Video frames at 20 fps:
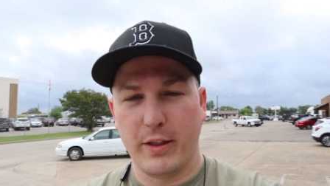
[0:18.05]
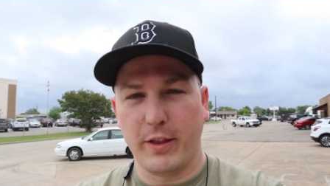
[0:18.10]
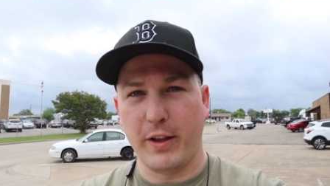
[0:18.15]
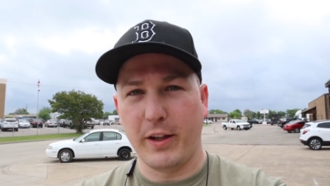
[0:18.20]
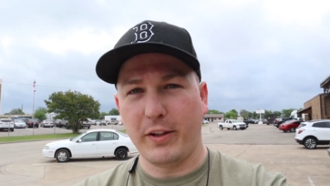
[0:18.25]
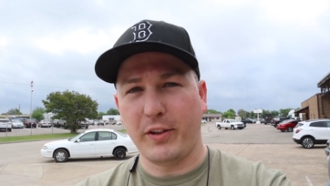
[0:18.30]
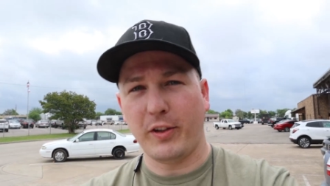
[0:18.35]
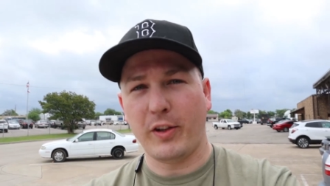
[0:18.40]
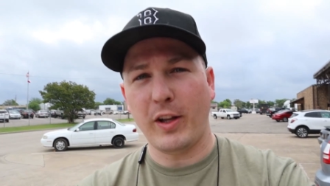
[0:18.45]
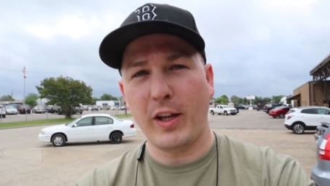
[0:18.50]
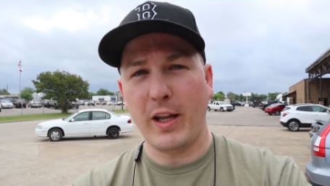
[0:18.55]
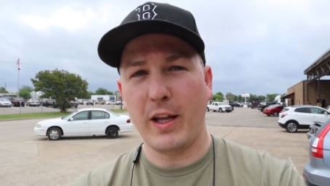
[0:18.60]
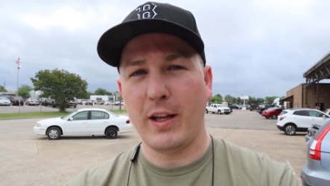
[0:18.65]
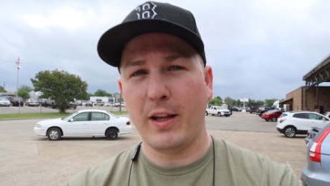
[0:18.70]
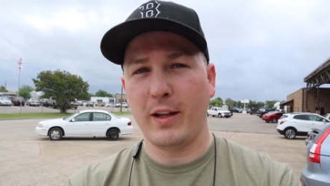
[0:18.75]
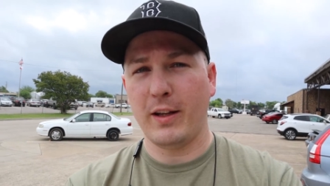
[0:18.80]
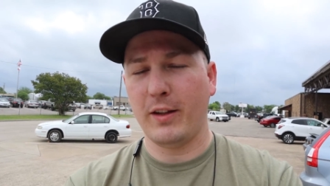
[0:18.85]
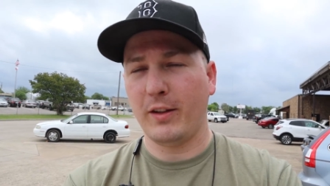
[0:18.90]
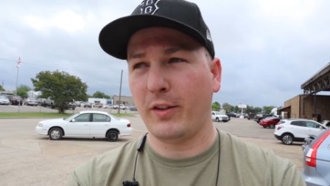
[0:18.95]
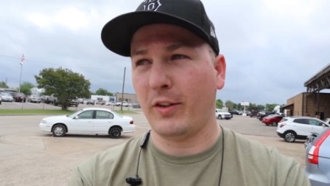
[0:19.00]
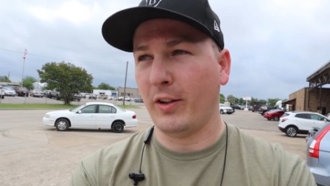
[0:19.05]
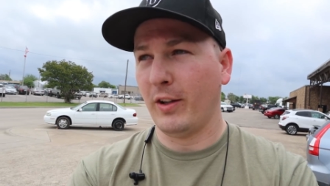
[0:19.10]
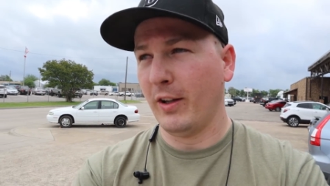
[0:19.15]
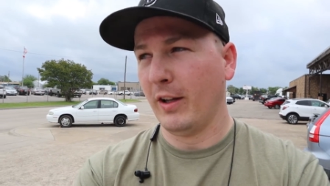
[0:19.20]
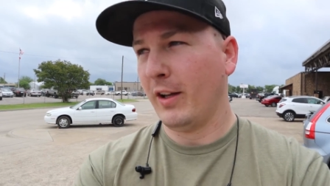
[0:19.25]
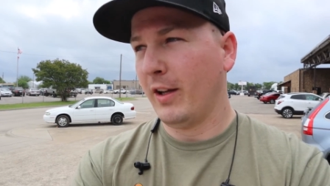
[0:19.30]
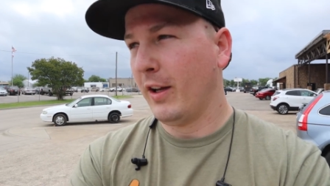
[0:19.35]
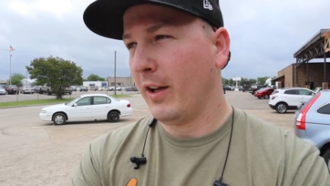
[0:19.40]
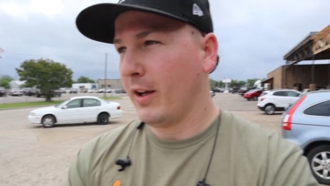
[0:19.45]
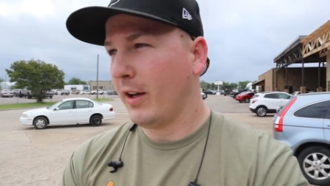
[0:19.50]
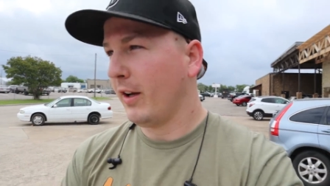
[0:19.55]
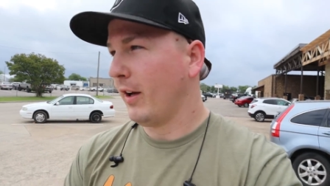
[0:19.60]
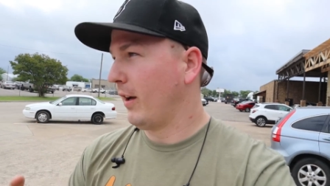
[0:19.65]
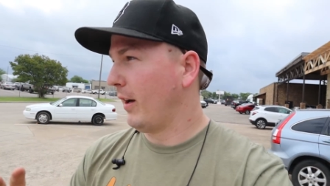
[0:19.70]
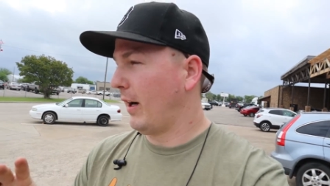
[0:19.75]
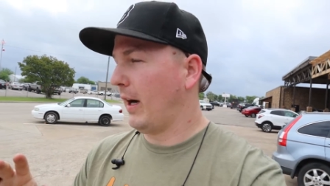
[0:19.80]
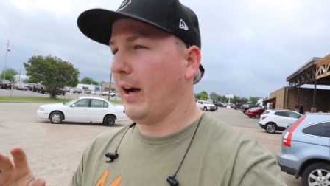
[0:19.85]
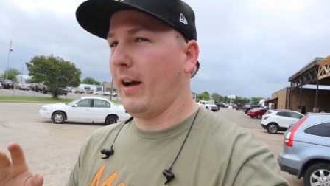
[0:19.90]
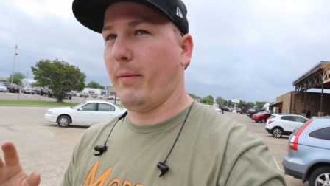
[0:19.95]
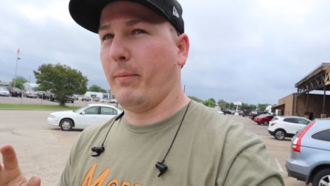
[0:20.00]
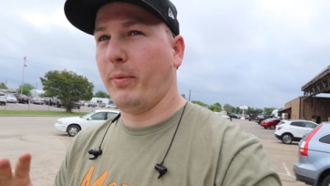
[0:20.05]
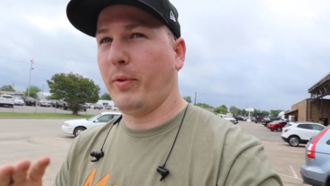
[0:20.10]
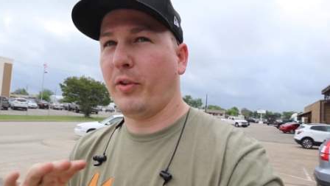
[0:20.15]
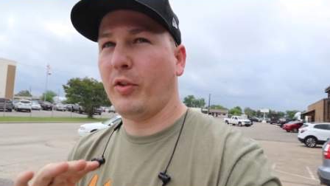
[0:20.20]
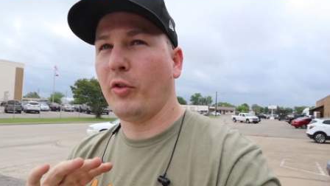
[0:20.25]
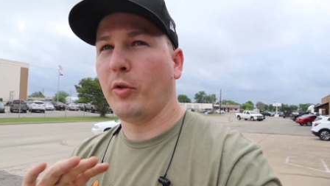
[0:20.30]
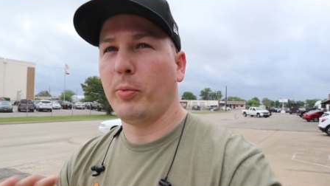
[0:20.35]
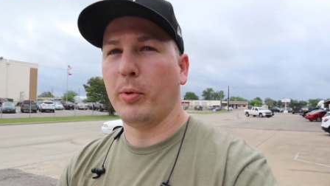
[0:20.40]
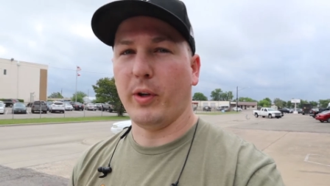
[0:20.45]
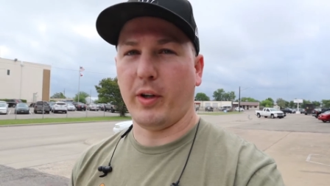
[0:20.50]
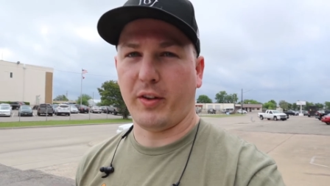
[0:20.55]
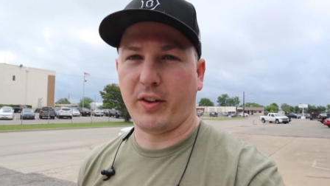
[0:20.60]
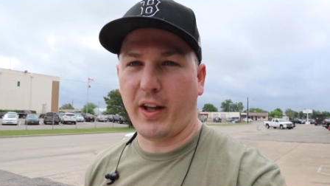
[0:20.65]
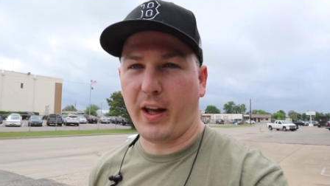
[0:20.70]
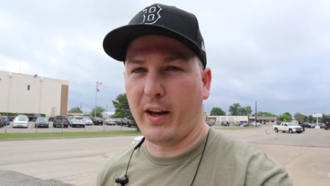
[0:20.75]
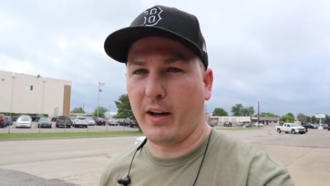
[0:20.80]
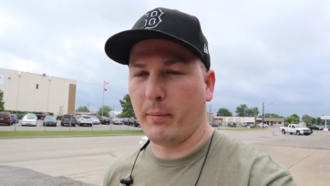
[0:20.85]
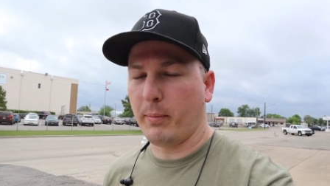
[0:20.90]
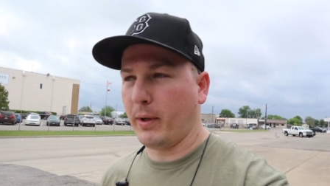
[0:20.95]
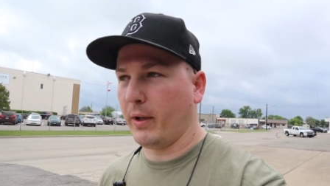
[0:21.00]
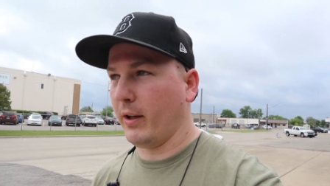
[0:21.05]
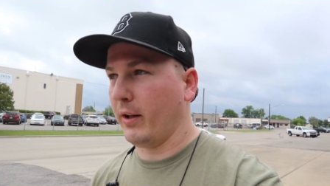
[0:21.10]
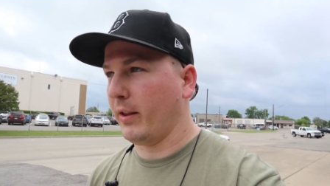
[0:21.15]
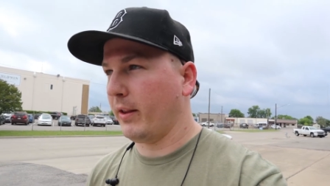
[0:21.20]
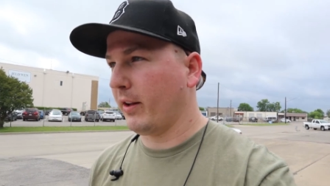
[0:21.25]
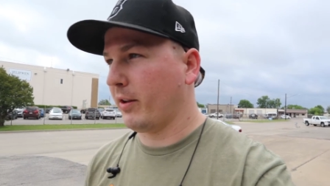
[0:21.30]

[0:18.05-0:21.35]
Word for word: This is, I'm super excited to be here.